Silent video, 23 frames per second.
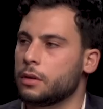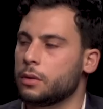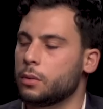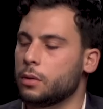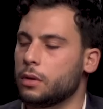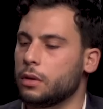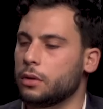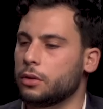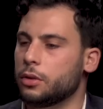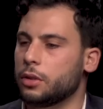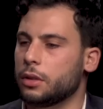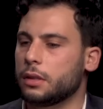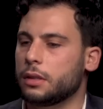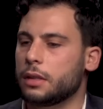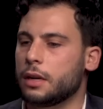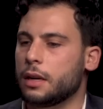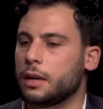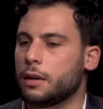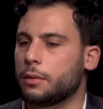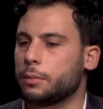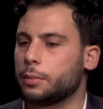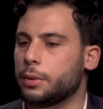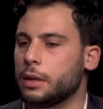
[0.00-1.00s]
Well, just
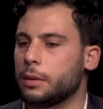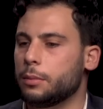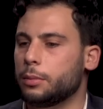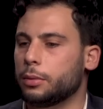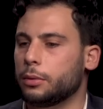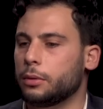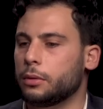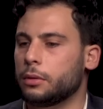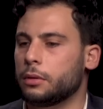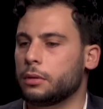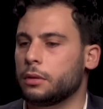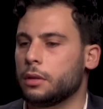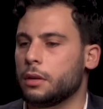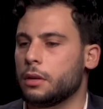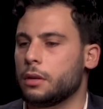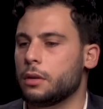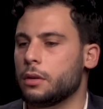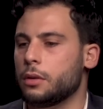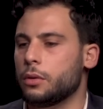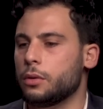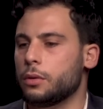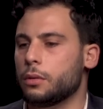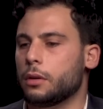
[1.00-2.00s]
how people
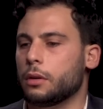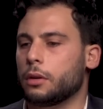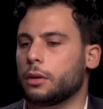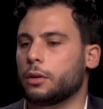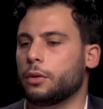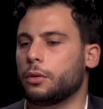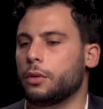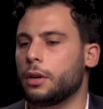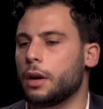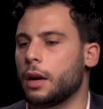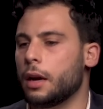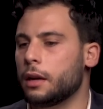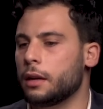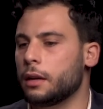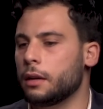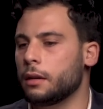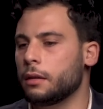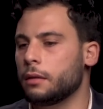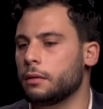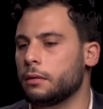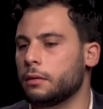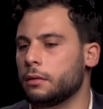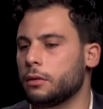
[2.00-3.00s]
who are
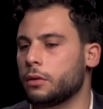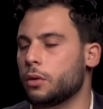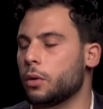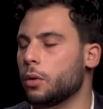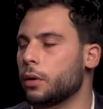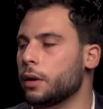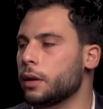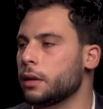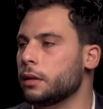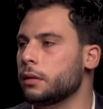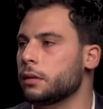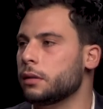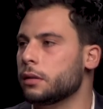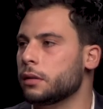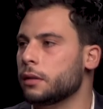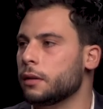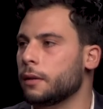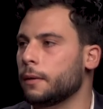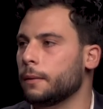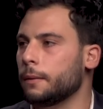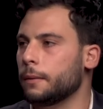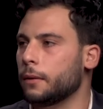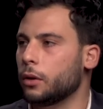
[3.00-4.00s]
creating coins
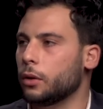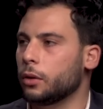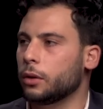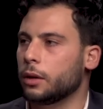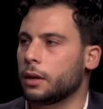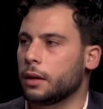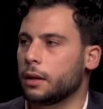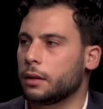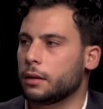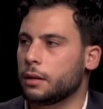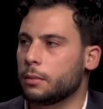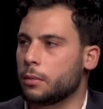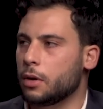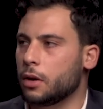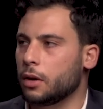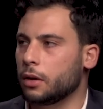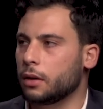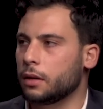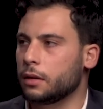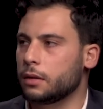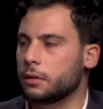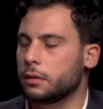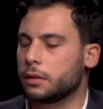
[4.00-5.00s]
are looking at the
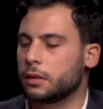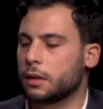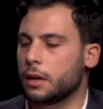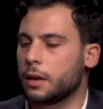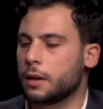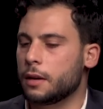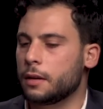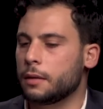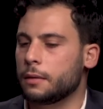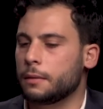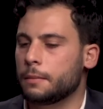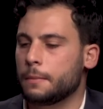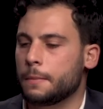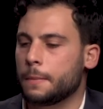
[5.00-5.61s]
market and saying,